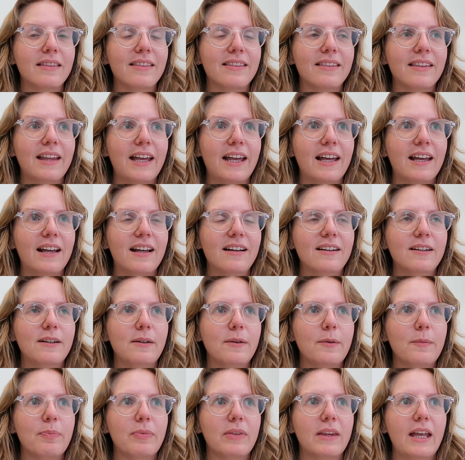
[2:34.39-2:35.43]
like
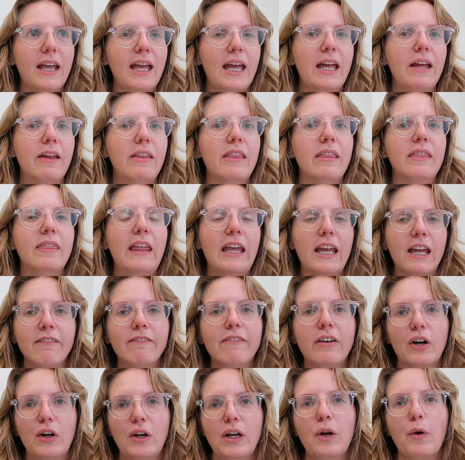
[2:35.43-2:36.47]
they can
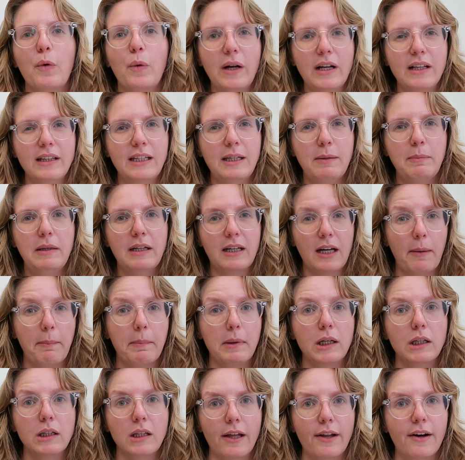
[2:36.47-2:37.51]
very quickly
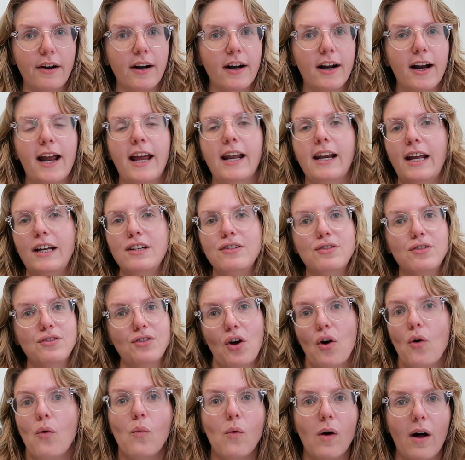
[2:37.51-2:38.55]
become clutter, and I
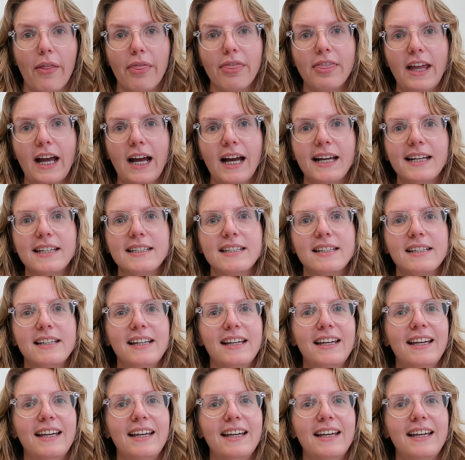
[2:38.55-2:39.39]
don't want that.